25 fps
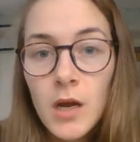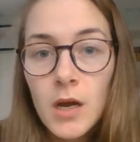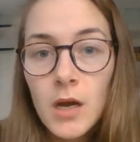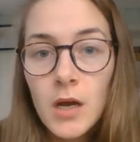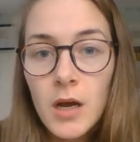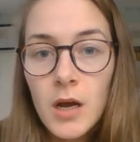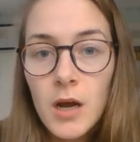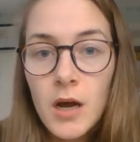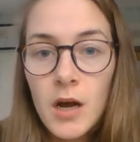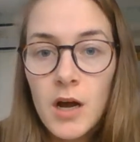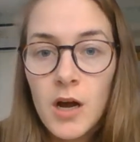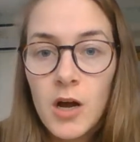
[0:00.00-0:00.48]

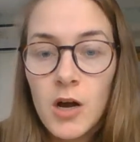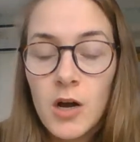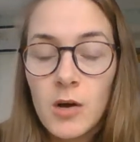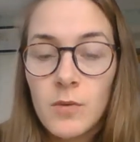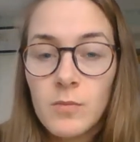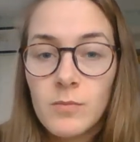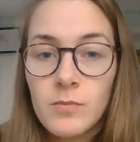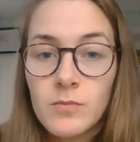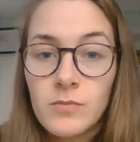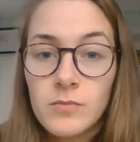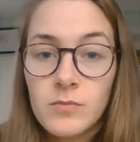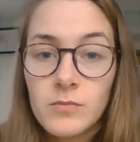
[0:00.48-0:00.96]
The
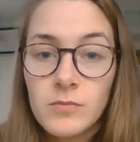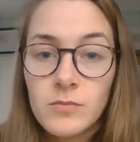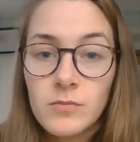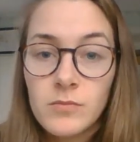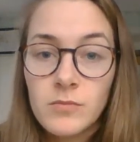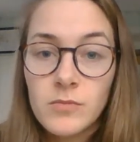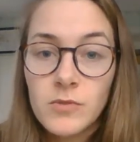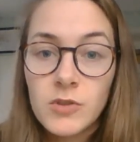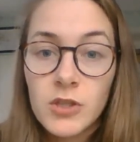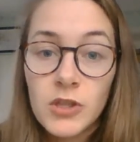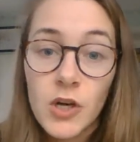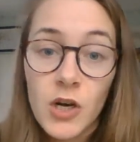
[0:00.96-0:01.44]

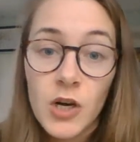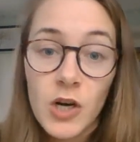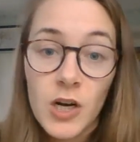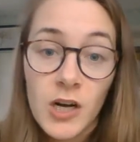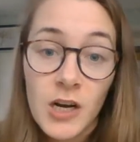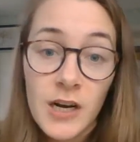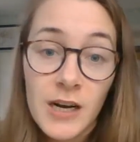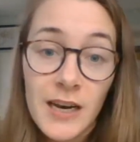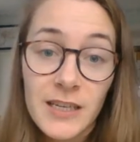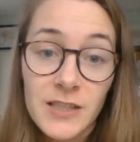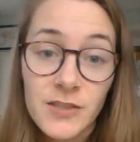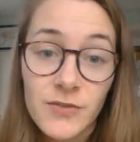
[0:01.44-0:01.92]
yarn
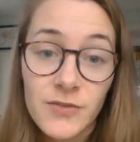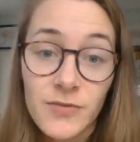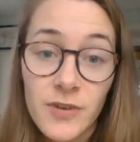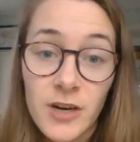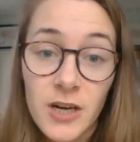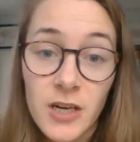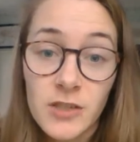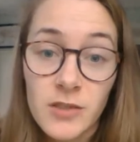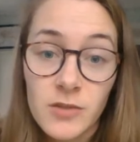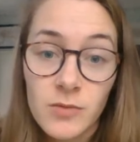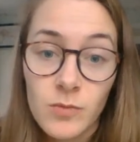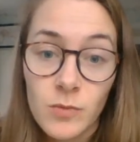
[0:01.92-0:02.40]

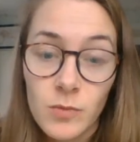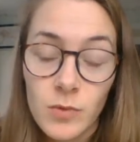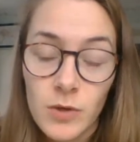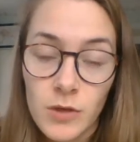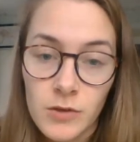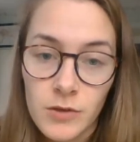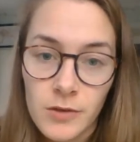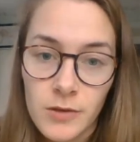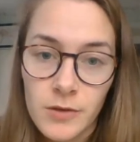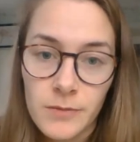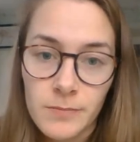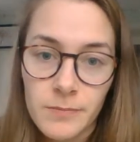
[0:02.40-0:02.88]
classifies, well,
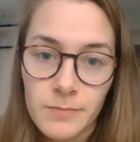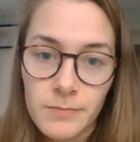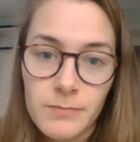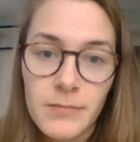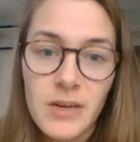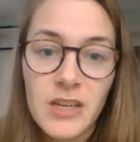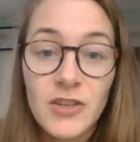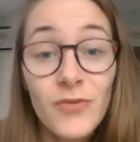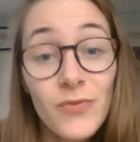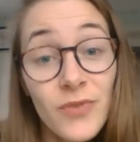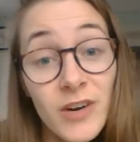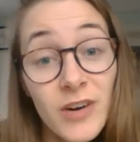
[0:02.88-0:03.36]
the
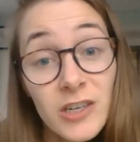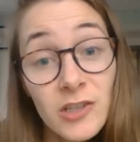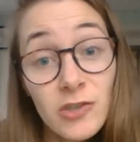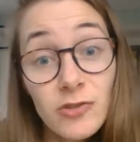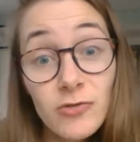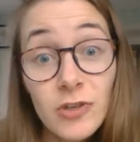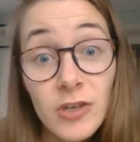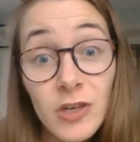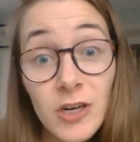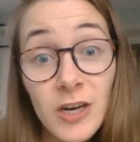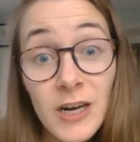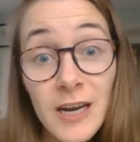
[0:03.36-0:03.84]

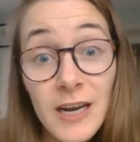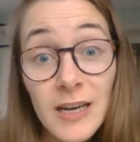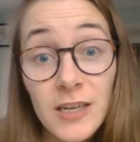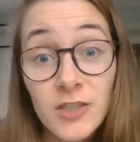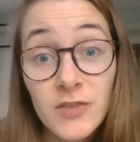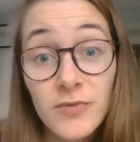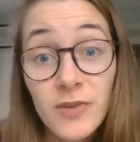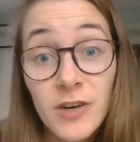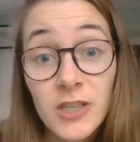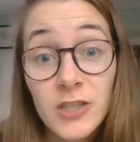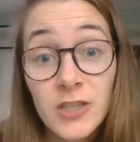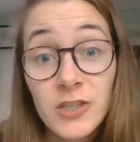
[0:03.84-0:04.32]
manufacturer
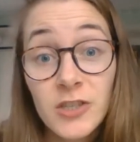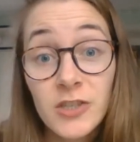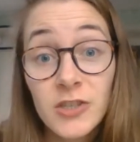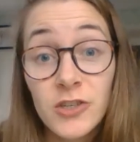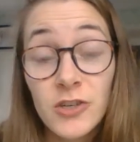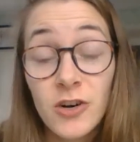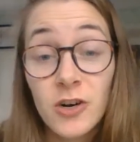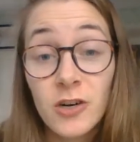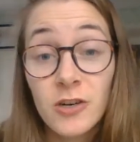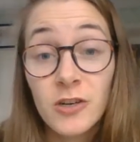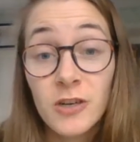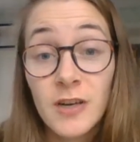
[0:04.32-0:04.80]
classifies the
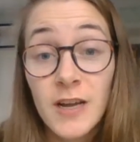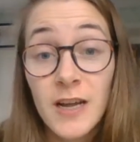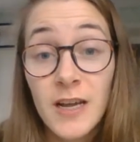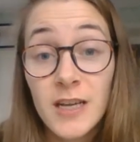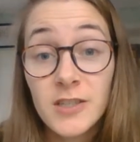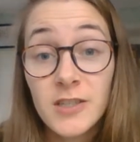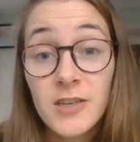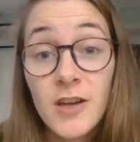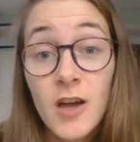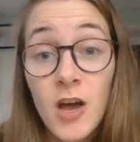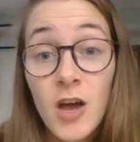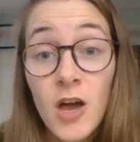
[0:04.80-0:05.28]
yarn as